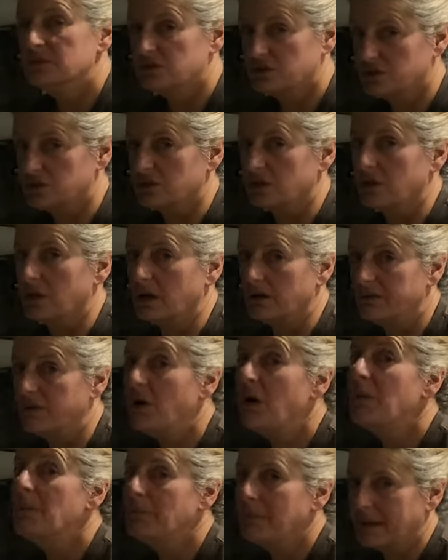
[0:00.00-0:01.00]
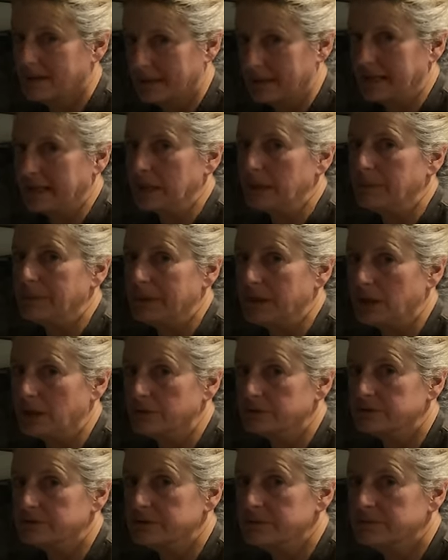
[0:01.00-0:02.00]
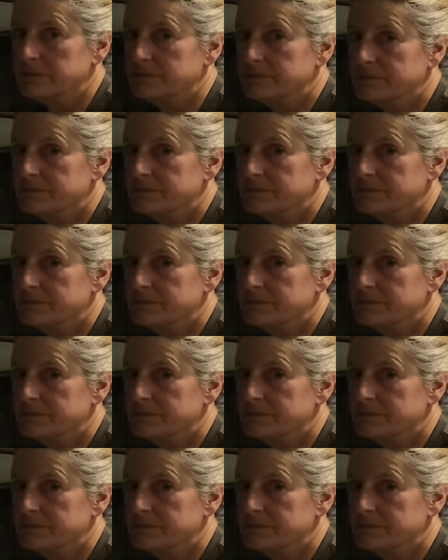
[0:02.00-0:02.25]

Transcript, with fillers: Still love my Layla pillows.